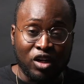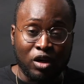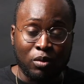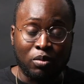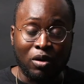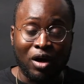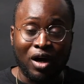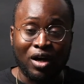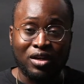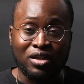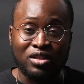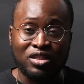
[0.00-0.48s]

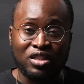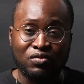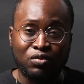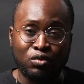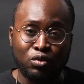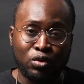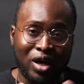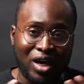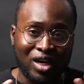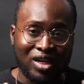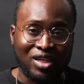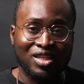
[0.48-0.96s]
pockets if
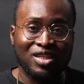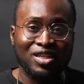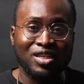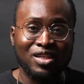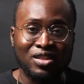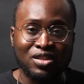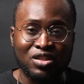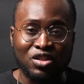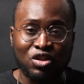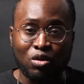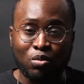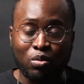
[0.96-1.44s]
you had
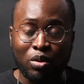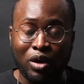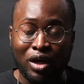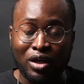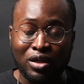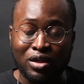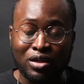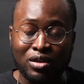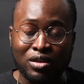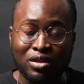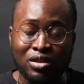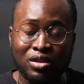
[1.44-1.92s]
keys in your
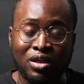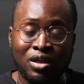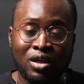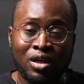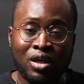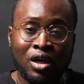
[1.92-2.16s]
pockets.